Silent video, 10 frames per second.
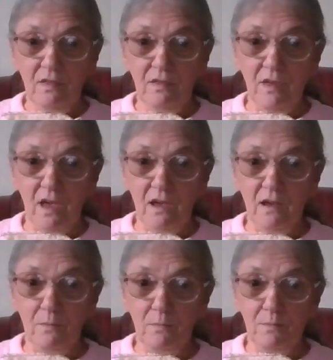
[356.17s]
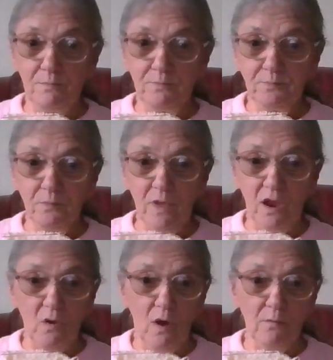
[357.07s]
the um you
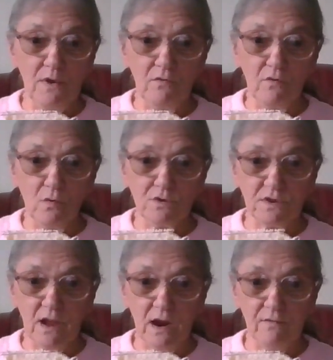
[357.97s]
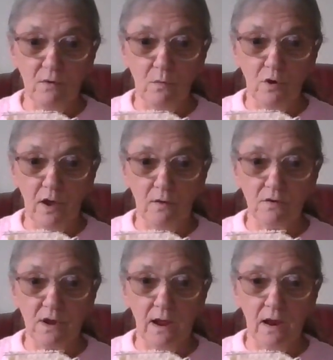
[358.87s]
know how many rows and I'd have to work
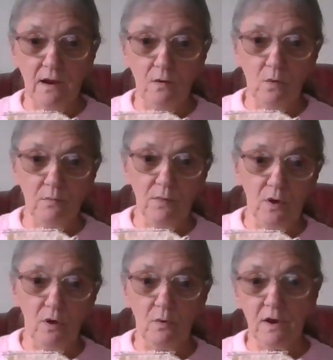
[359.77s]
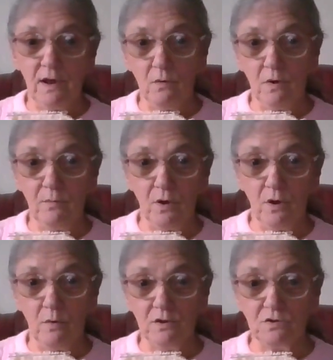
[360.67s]
out like a knit one purl one knit one
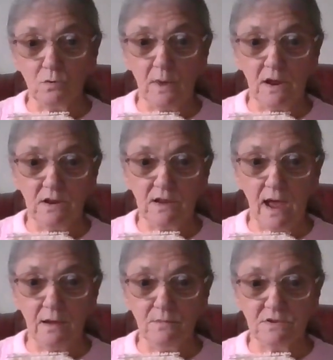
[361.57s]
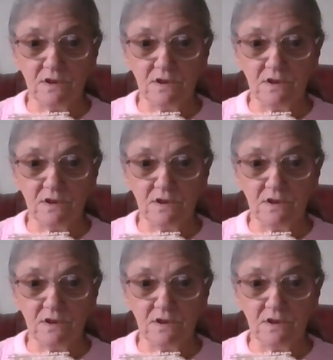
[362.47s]
purl one so many times